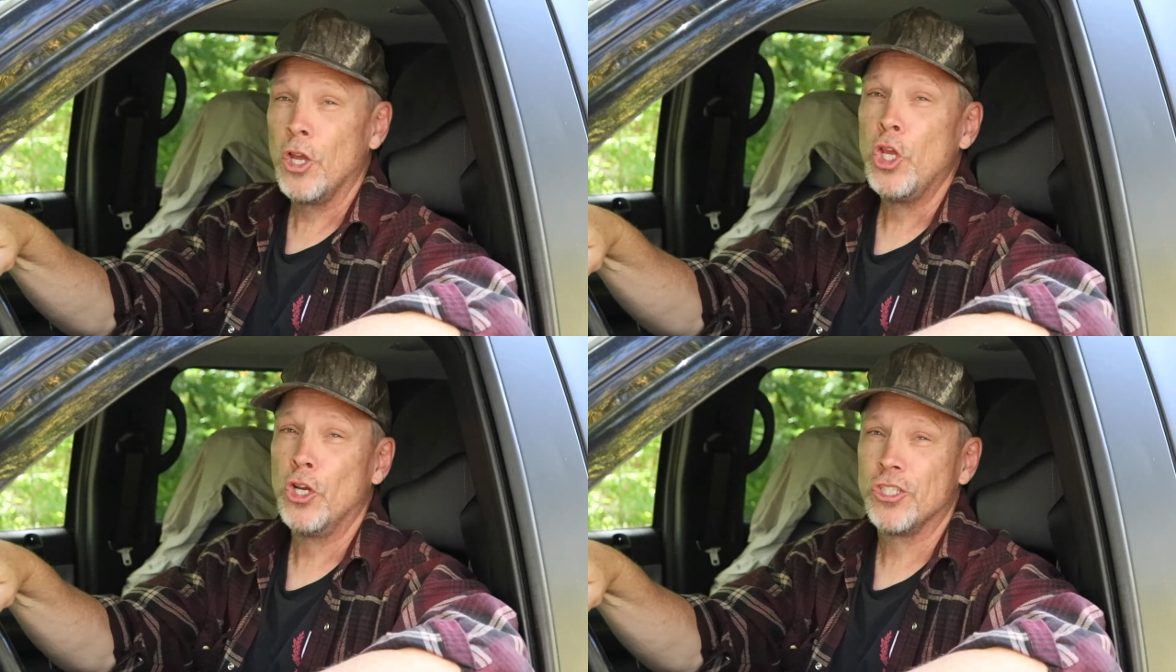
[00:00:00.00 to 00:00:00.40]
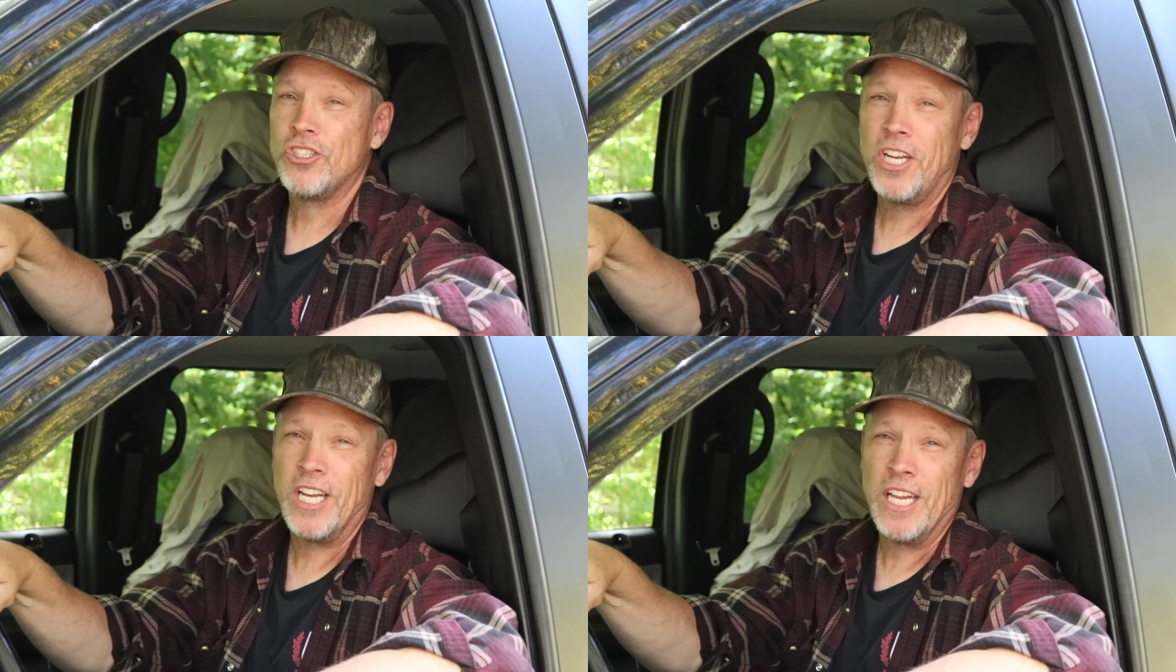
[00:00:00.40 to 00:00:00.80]
you're
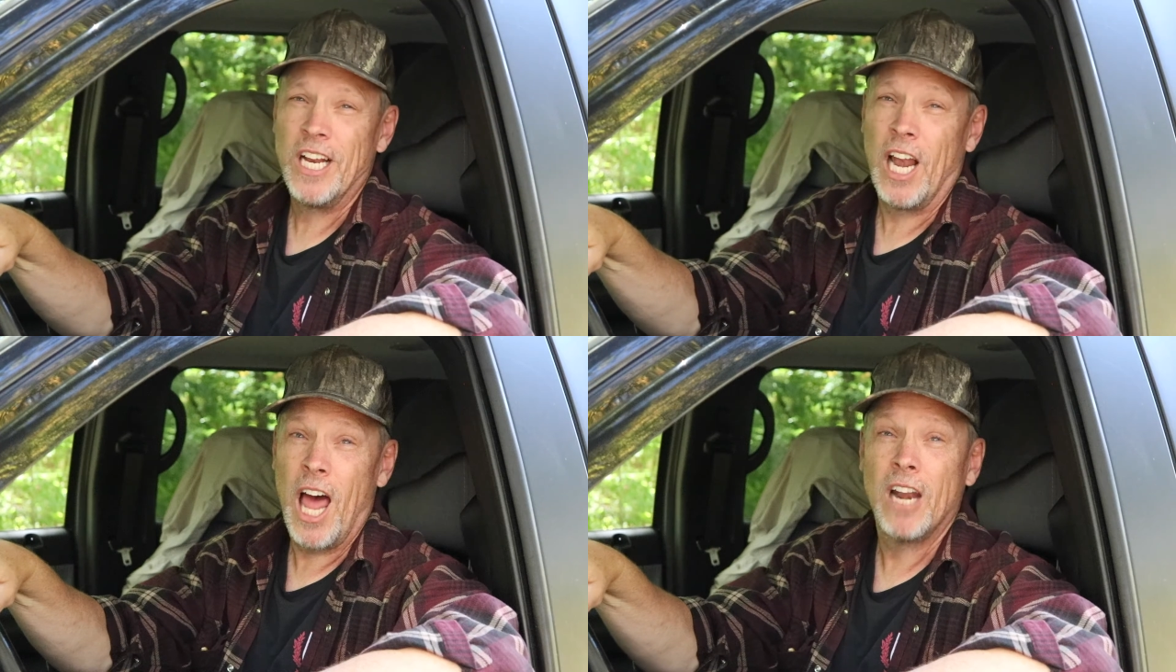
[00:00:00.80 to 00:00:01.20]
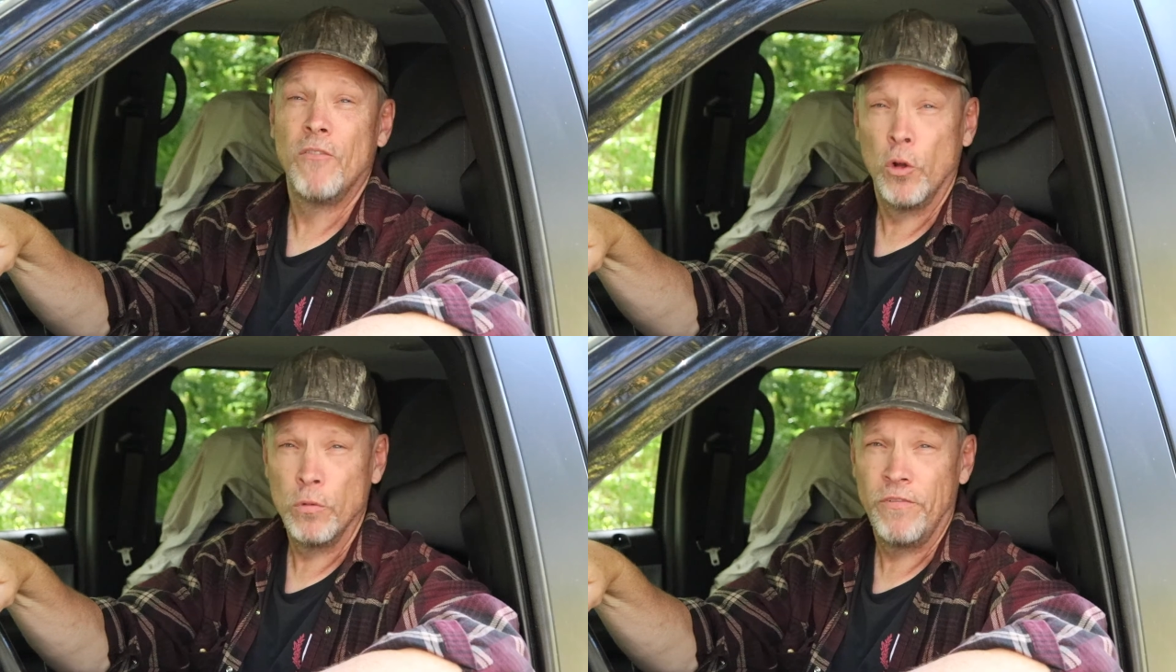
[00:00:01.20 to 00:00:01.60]
sitting in a lot
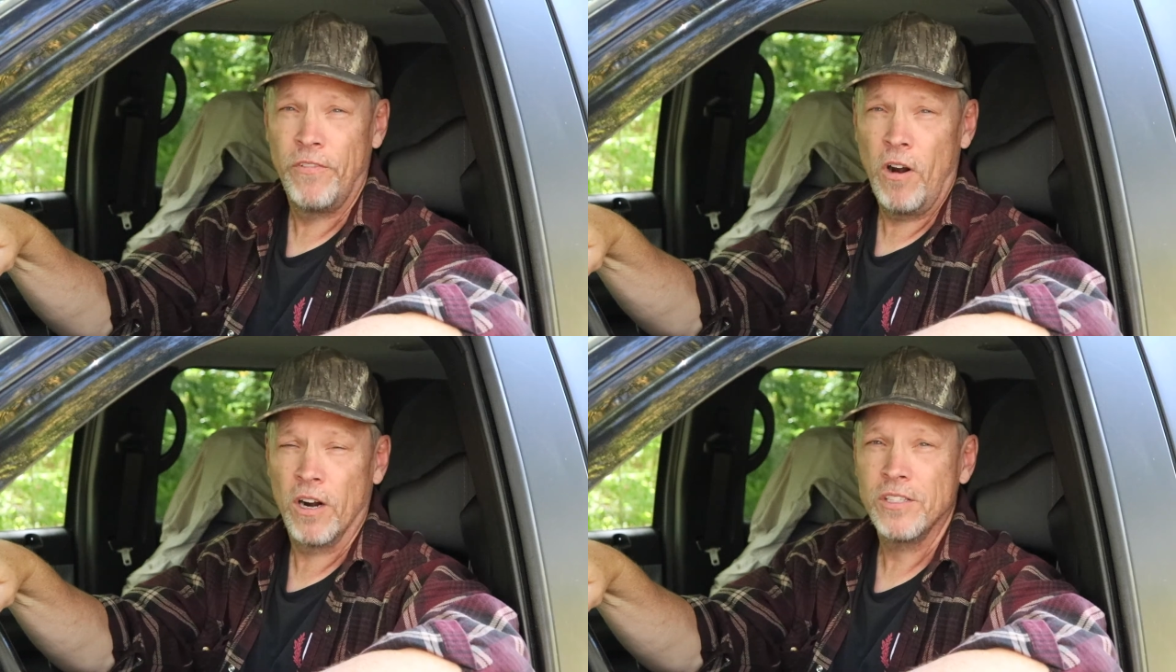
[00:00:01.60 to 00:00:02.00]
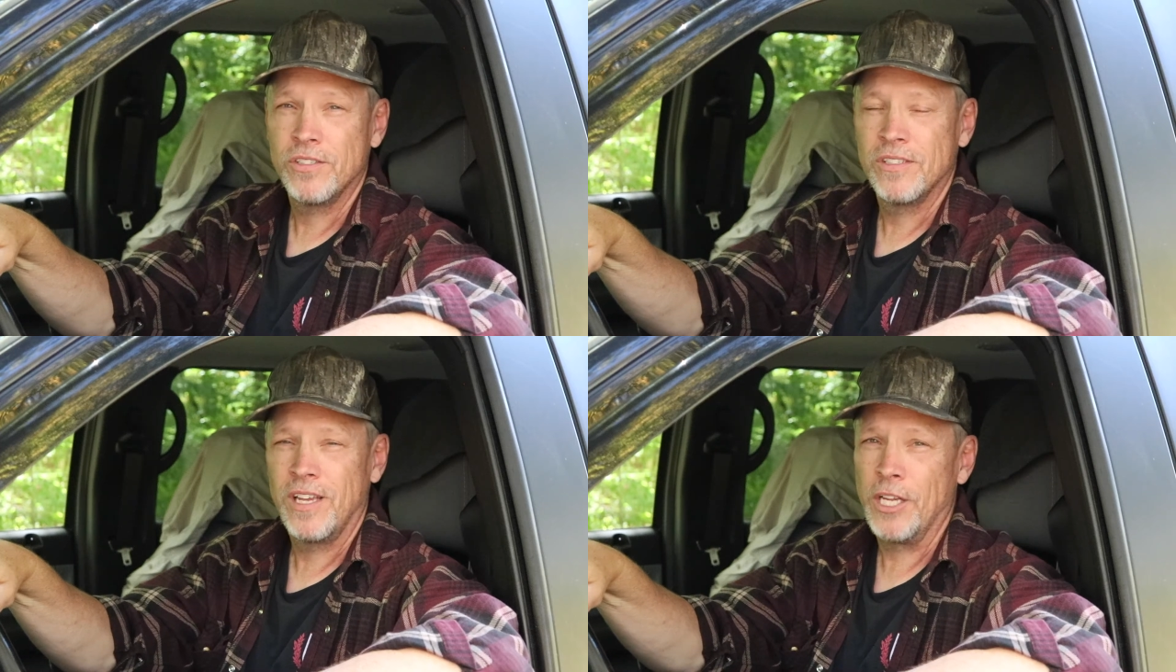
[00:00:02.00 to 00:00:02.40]
of old farts,